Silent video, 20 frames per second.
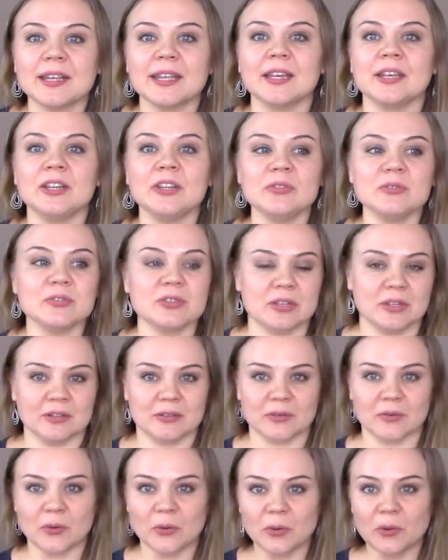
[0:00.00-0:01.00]
can use, you
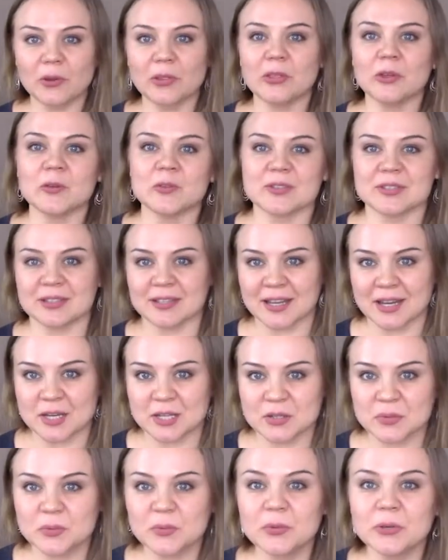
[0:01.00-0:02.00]
know, all those
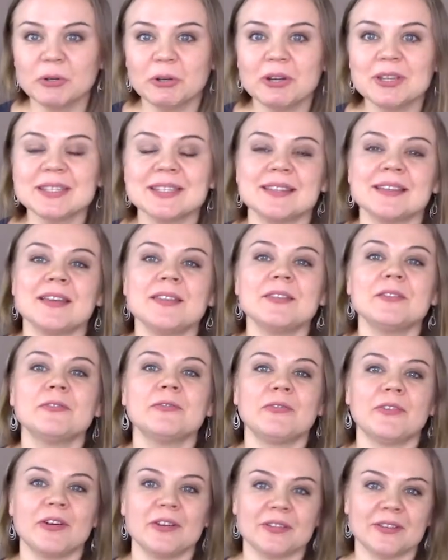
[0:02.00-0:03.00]
nice words, another
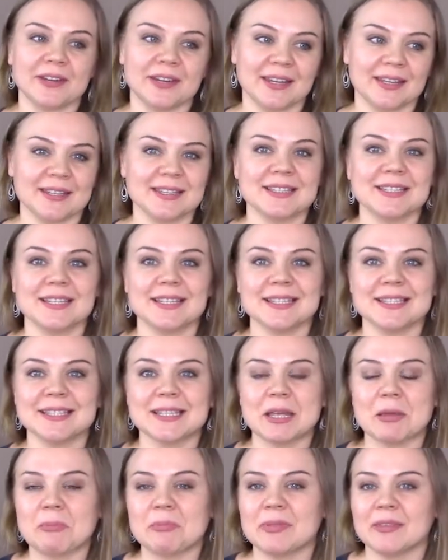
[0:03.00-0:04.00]
father can say
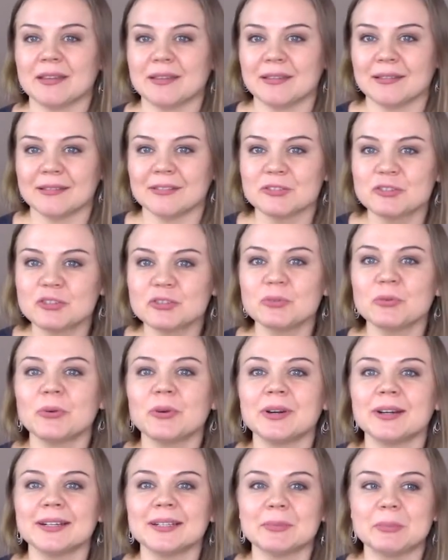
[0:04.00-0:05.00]
something
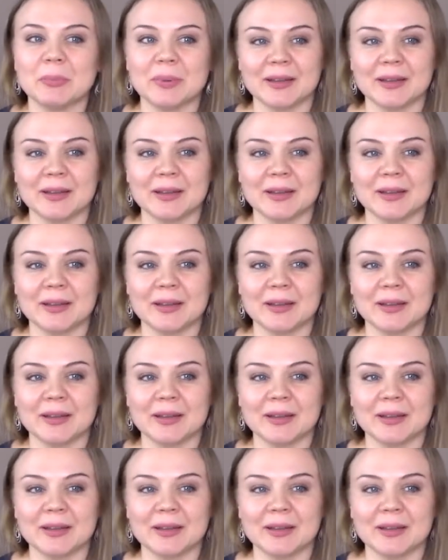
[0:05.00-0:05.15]
short,